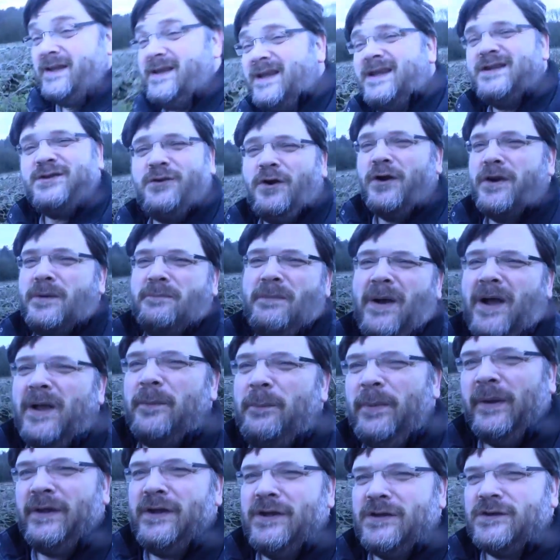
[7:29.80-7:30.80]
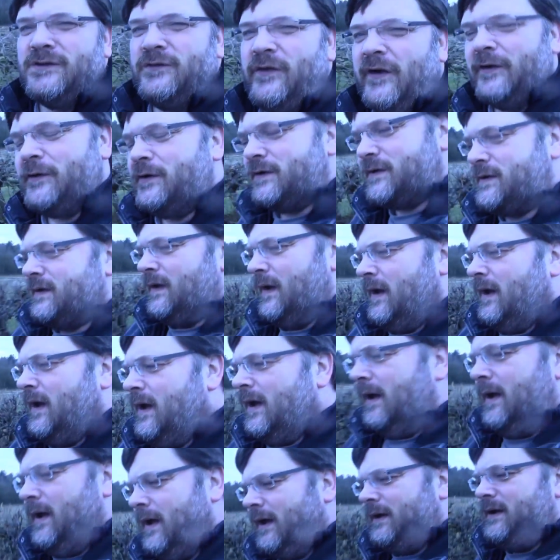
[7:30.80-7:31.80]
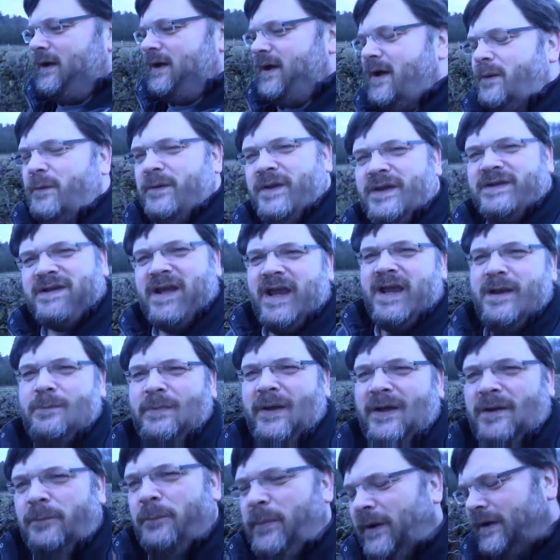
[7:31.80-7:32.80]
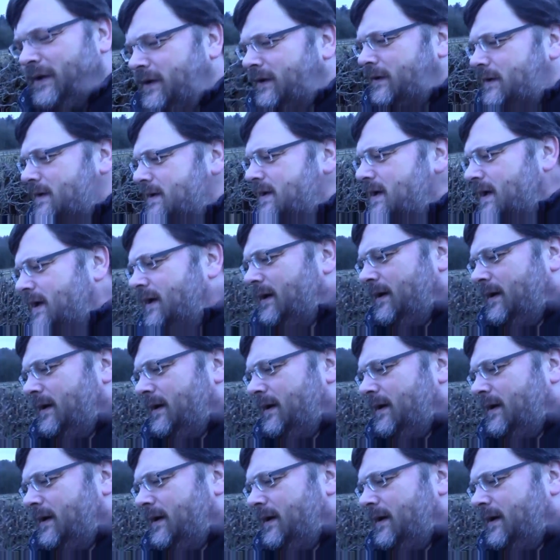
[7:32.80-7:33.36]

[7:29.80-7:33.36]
these are only my opinions, folks, and you know what they say about opinions.